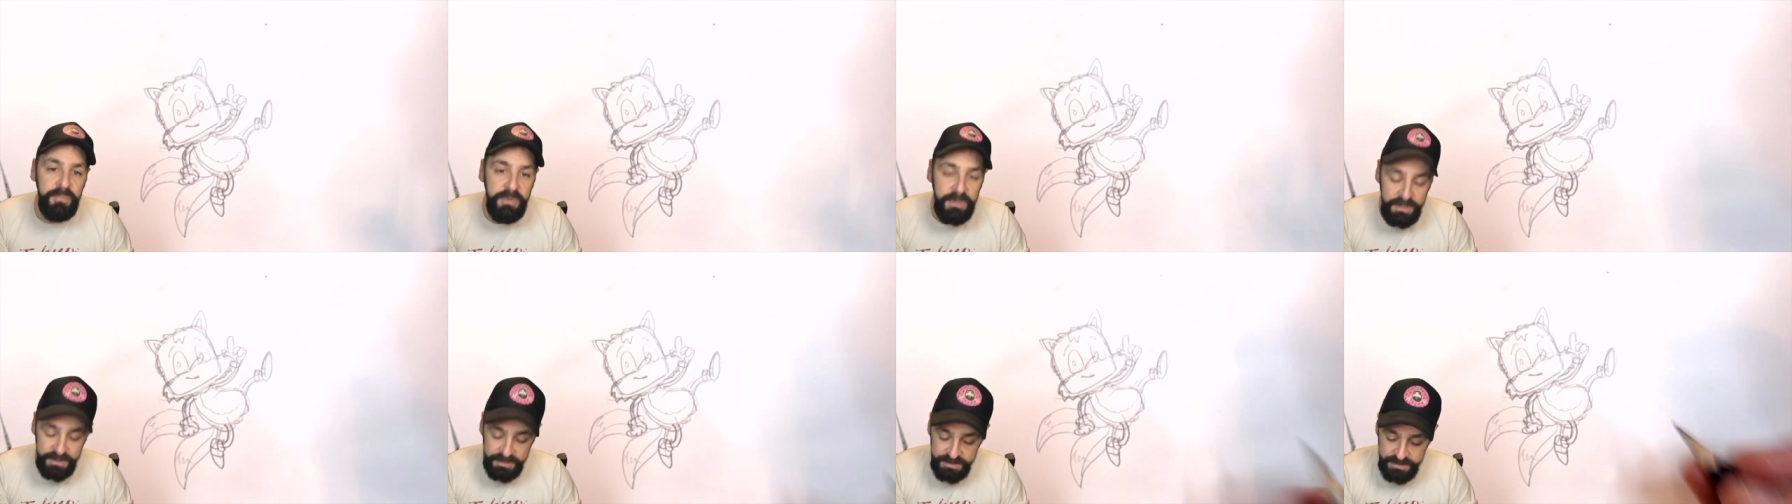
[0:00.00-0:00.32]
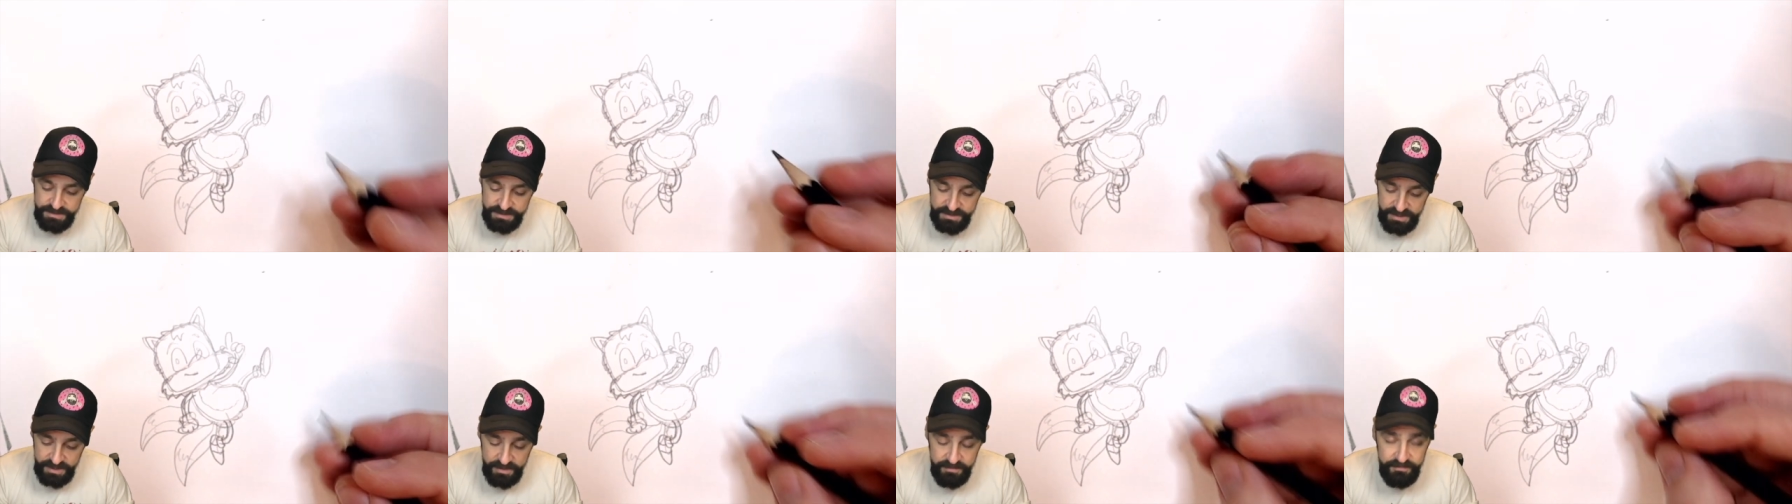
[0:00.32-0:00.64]
But
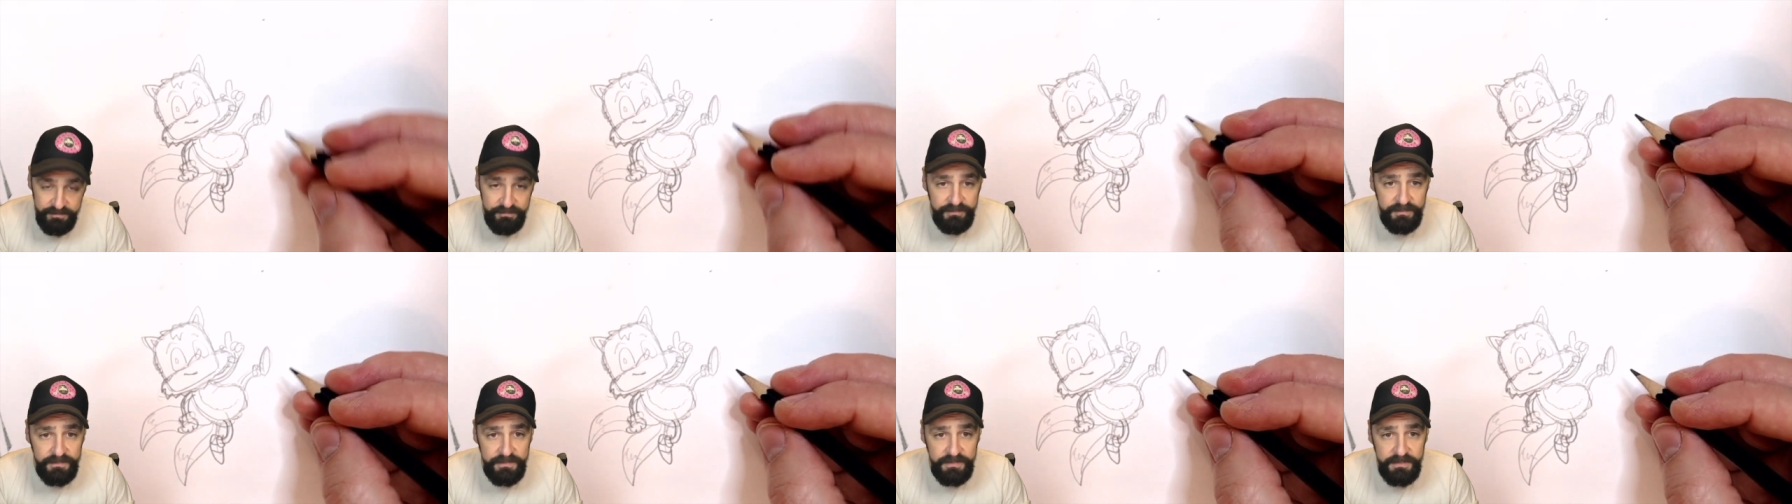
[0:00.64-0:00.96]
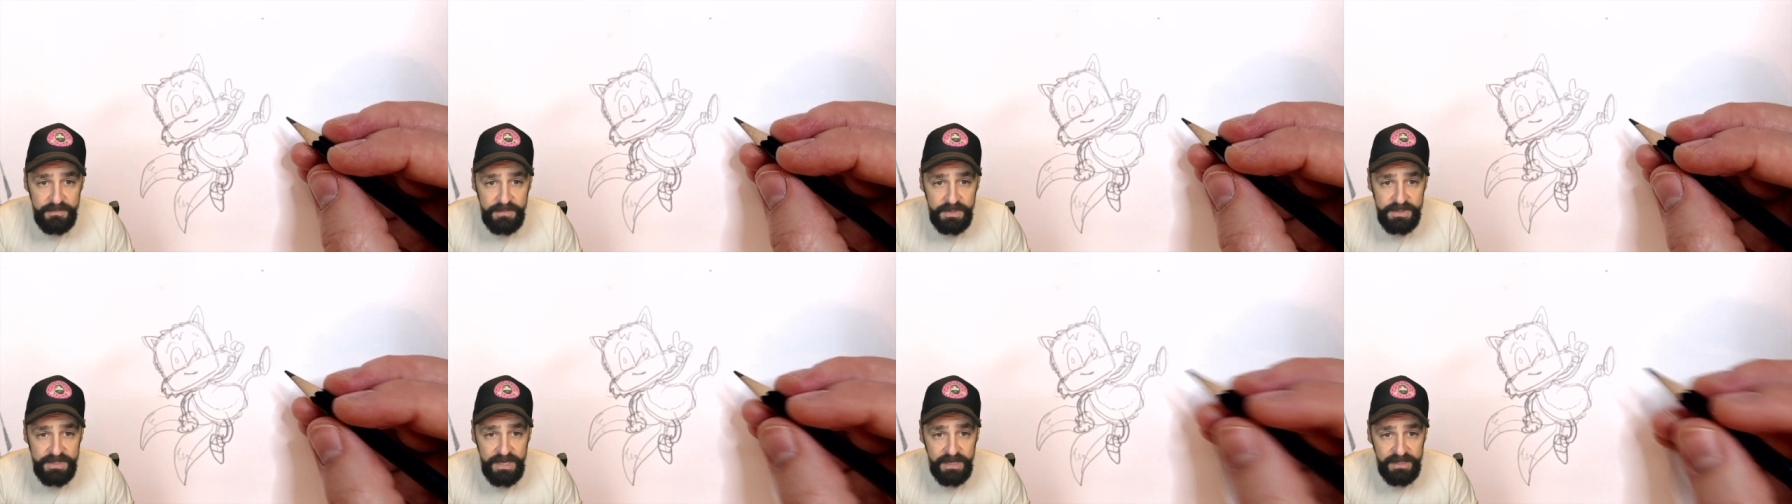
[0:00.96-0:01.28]
it's um,
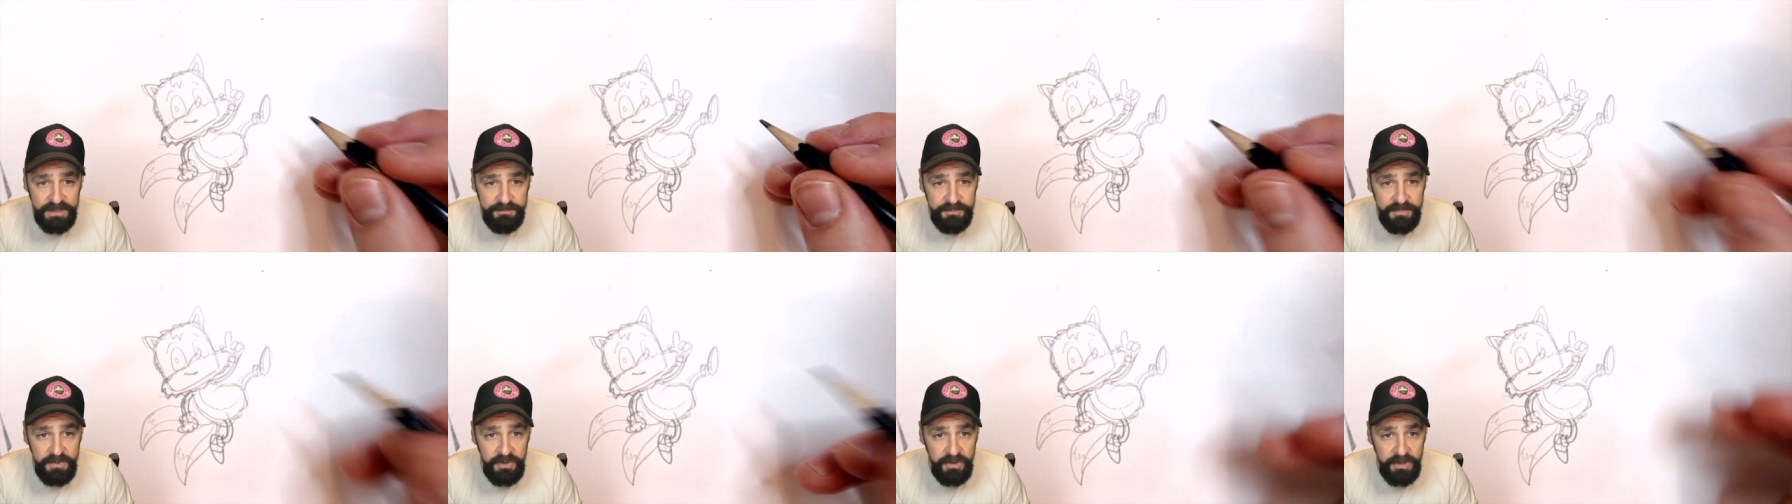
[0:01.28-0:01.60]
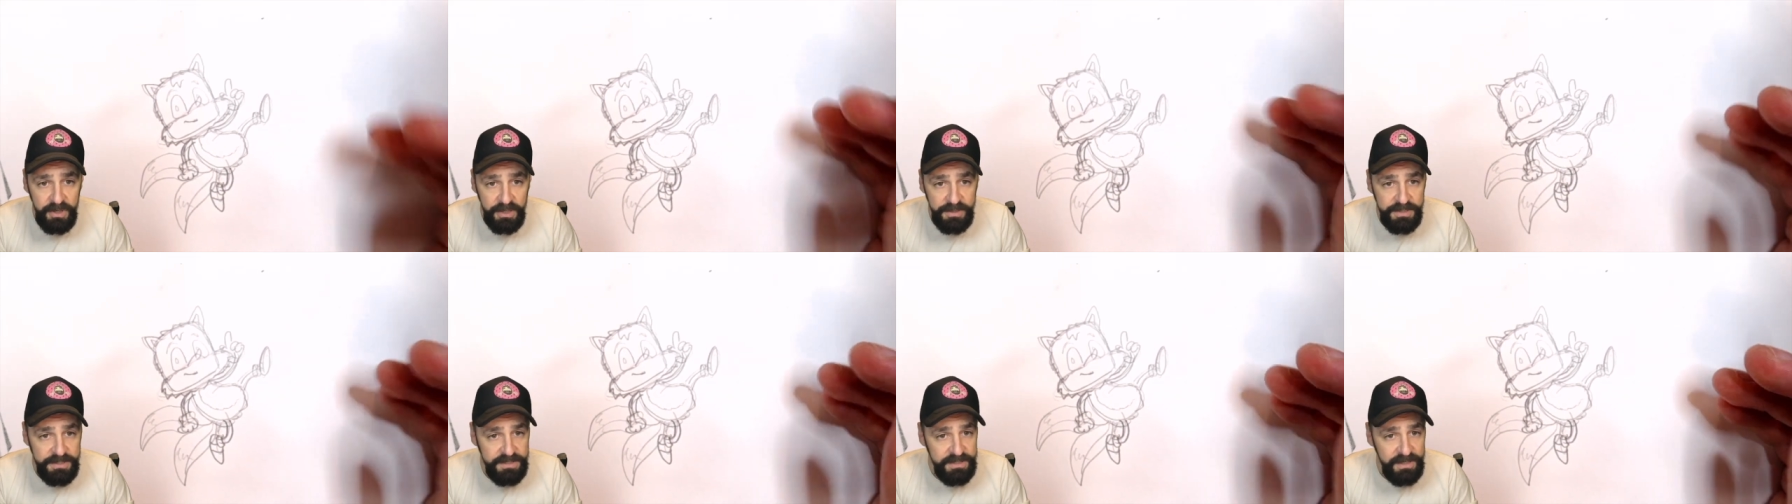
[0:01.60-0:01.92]
doesn't have to your
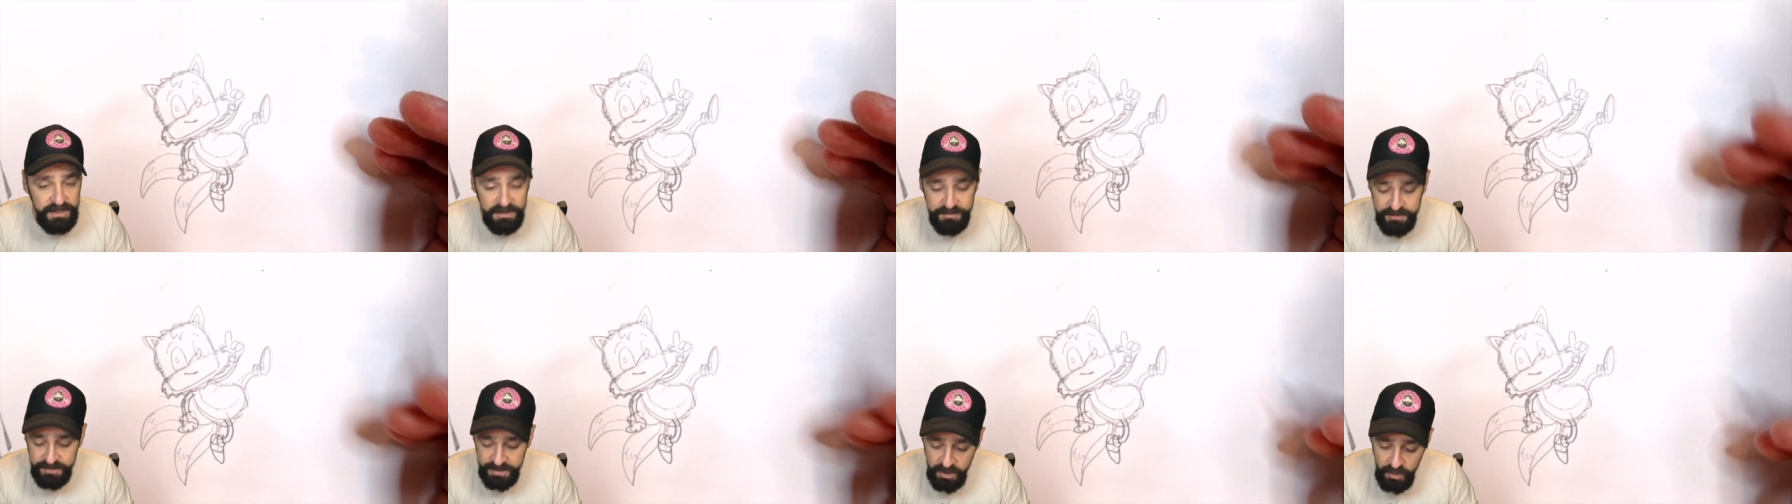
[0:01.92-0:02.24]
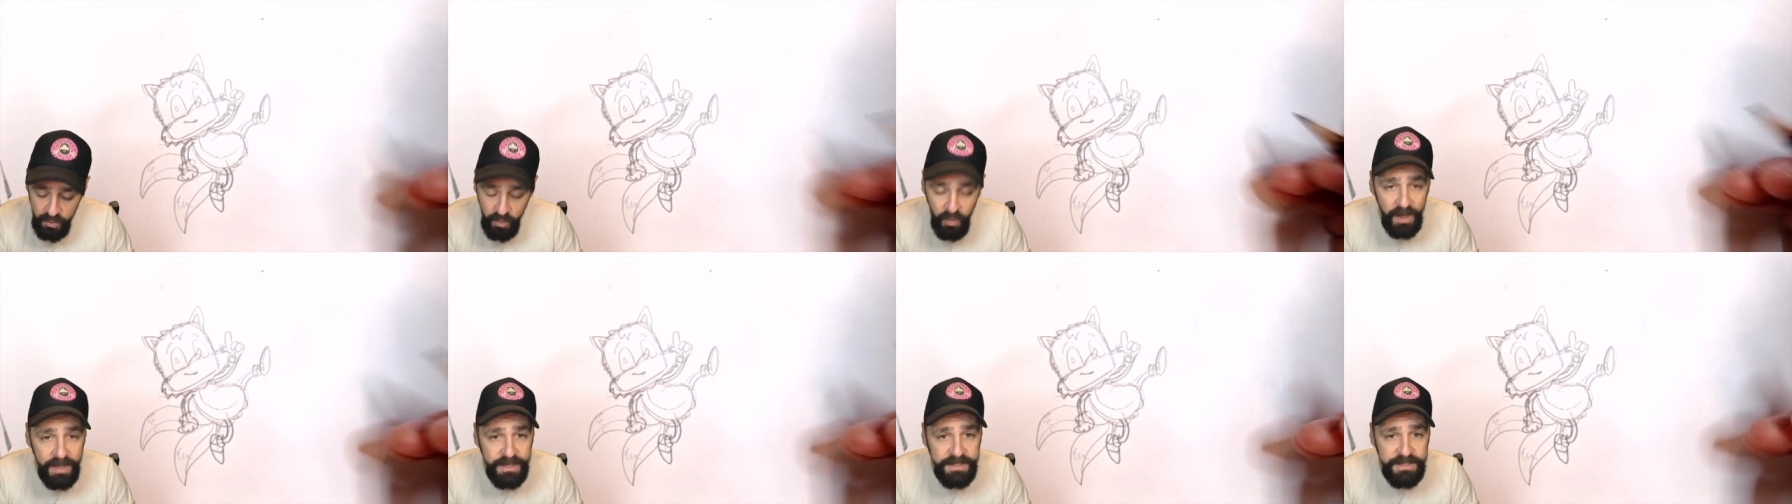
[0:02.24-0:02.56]
line doesn't have to be
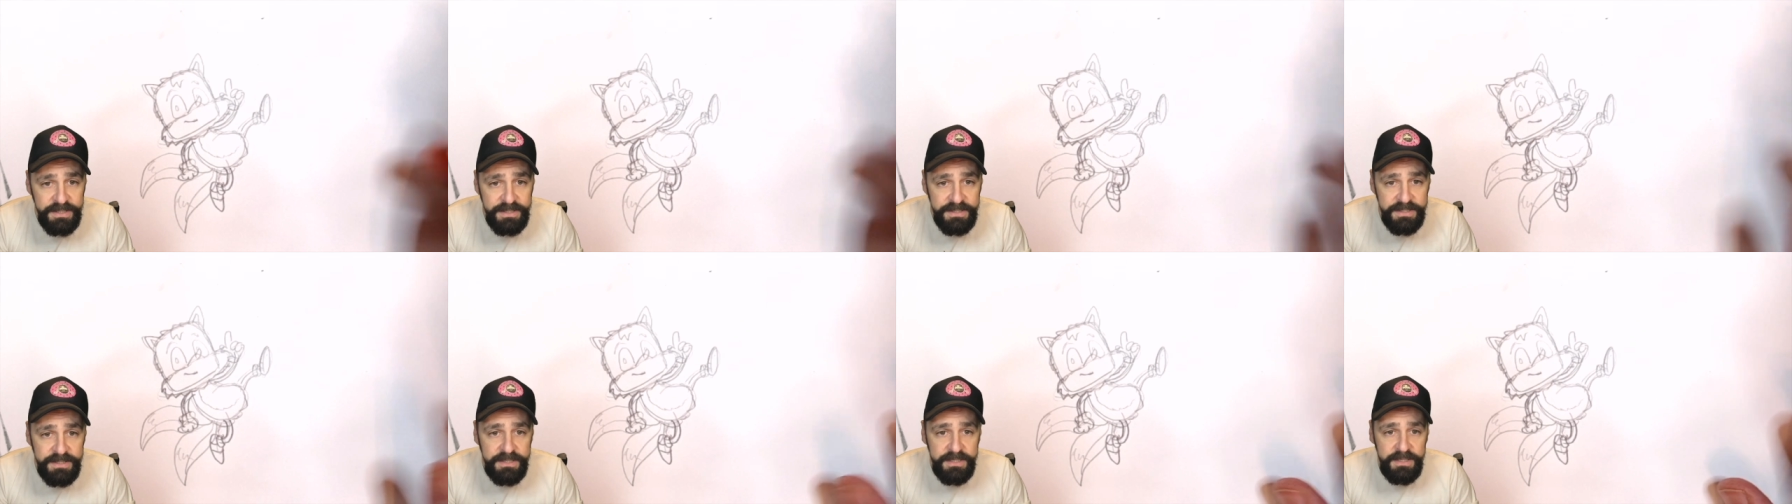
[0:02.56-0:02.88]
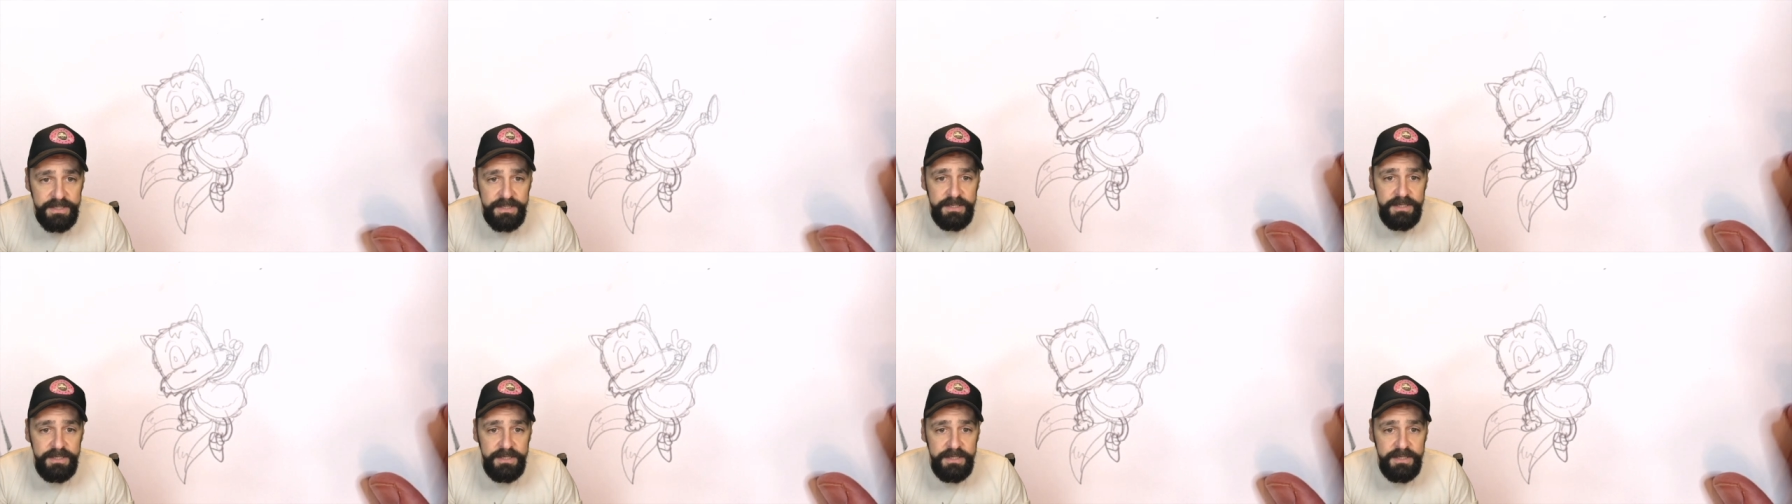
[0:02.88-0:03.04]
quite as